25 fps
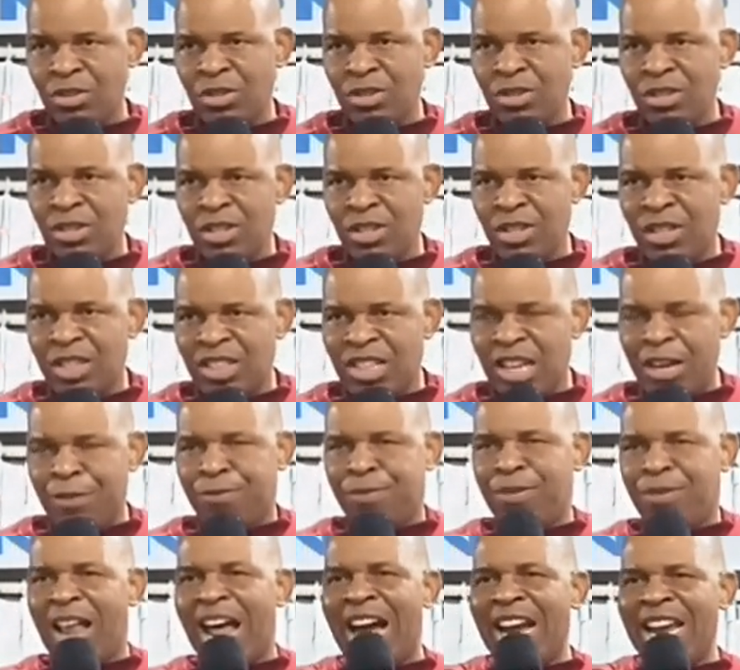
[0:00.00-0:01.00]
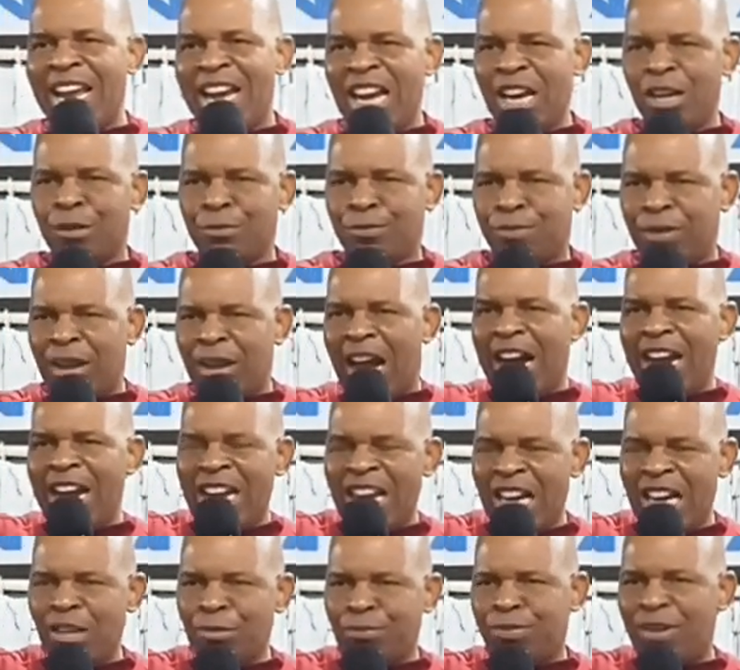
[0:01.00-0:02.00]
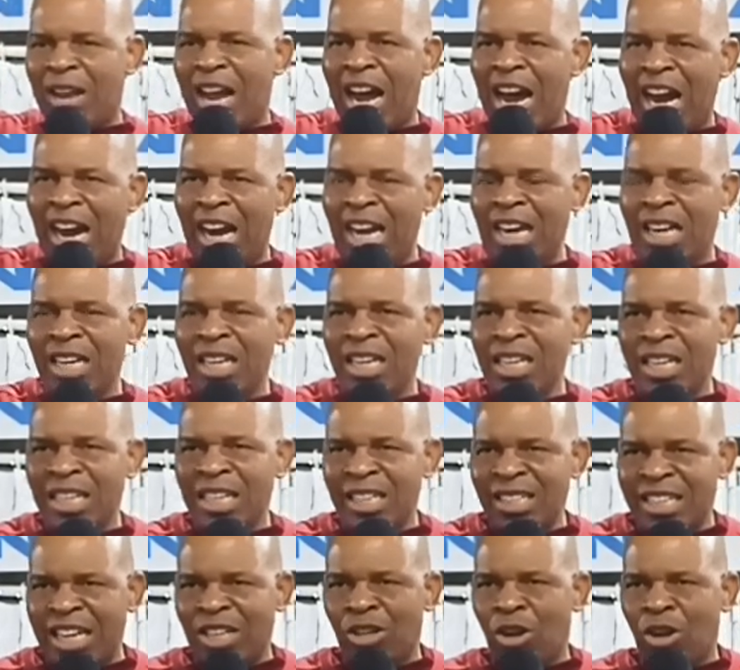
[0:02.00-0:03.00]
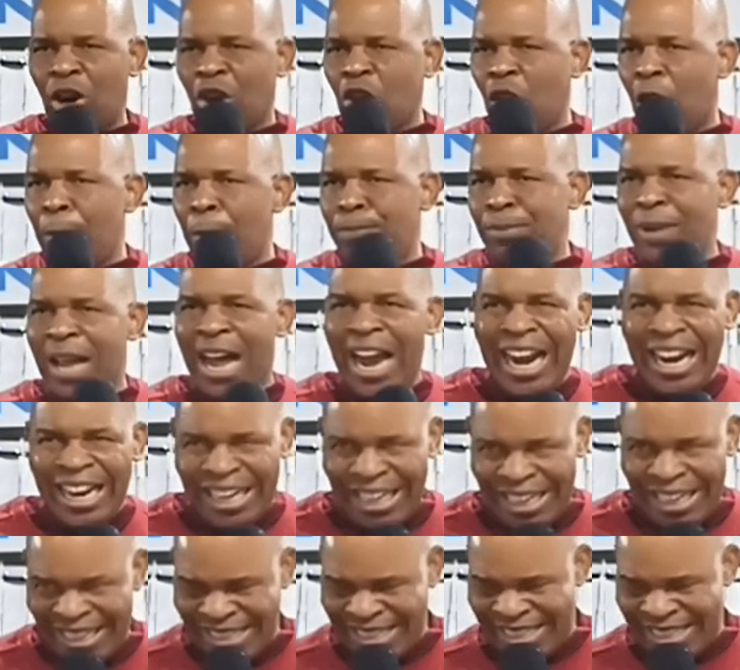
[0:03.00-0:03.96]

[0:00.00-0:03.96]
eagles. They fly and fly and fly. They don't complain.